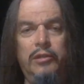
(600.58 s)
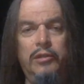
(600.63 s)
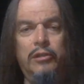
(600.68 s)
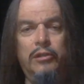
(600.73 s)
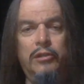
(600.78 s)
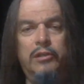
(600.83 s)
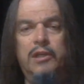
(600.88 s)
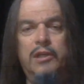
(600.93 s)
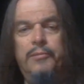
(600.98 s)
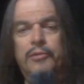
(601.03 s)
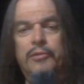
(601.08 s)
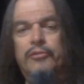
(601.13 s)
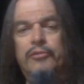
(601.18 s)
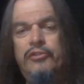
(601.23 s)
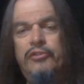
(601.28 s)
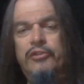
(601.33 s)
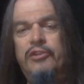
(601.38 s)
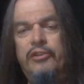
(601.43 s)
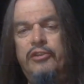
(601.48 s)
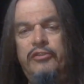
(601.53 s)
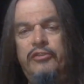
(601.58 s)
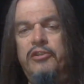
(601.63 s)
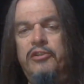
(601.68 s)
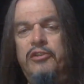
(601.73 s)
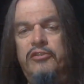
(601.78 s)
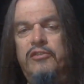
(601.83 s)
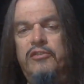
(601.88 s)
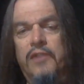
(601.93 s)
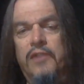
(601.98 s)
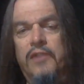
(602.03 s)
look up those
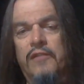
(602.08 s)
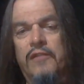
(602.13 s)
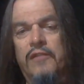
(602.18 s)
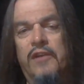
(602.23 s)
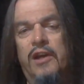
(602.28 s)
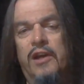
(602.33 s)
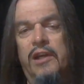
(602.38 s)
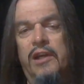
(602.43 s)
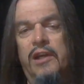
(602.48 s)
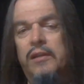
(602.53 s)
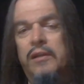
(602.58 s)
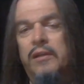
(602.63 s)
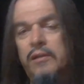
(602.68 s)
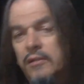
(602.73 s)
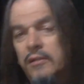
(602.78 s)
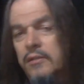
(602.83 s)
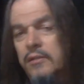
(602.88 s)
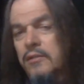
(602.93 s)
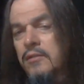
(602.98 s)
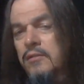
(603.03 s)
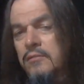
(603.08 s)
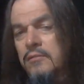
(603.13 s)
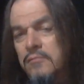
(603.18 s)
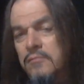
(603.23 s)
statistics and verify. Yeah. He